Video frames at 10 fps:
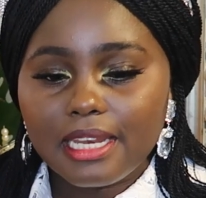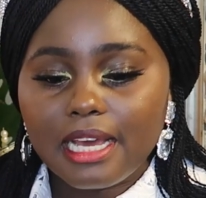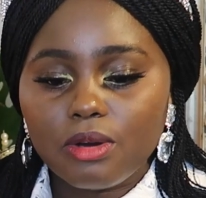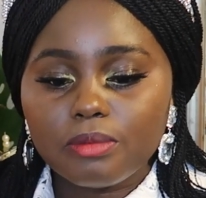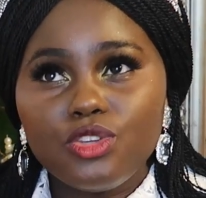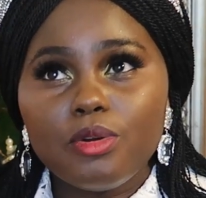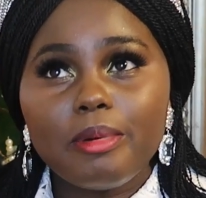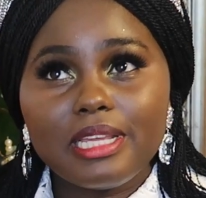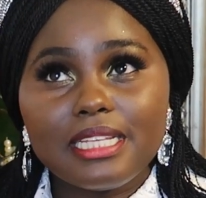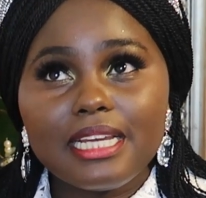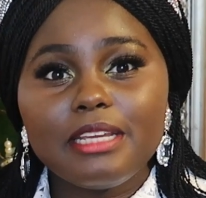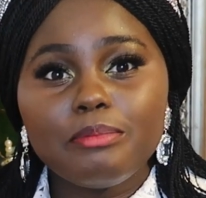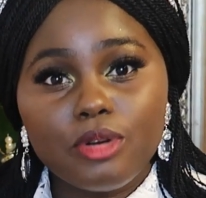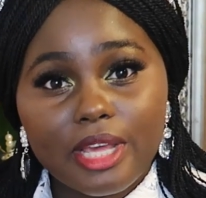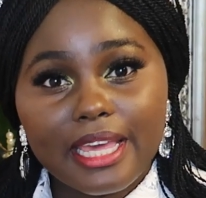Now you're basically
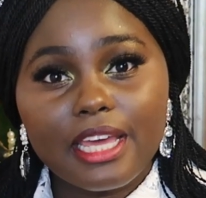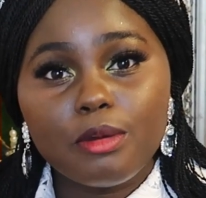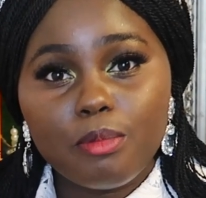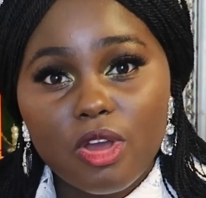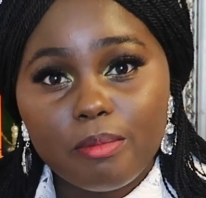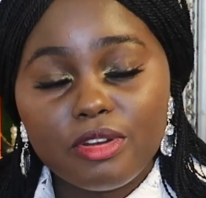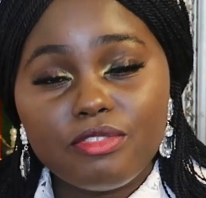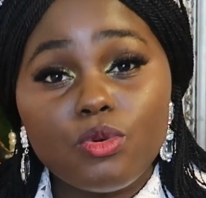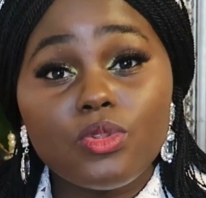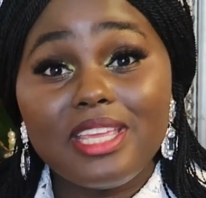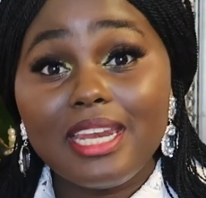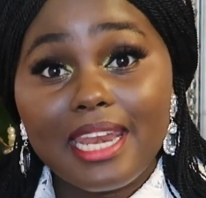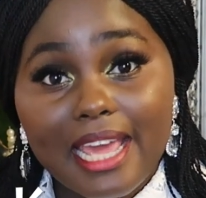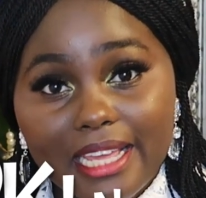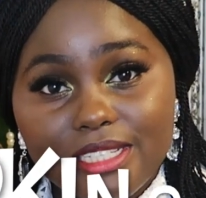booking an appointment for the
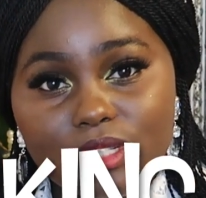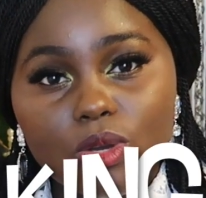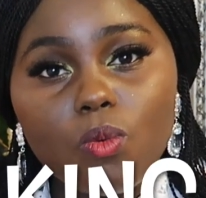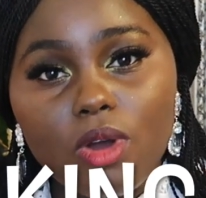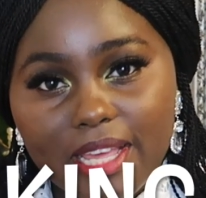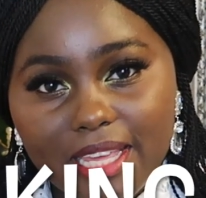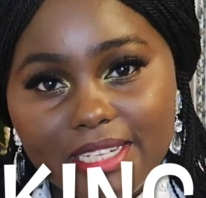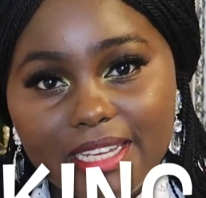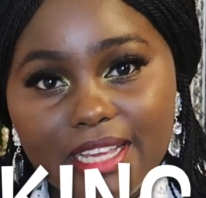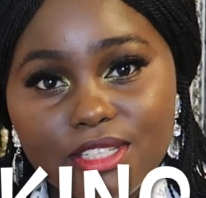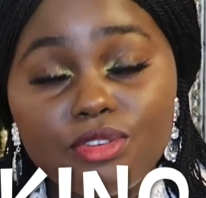next working day.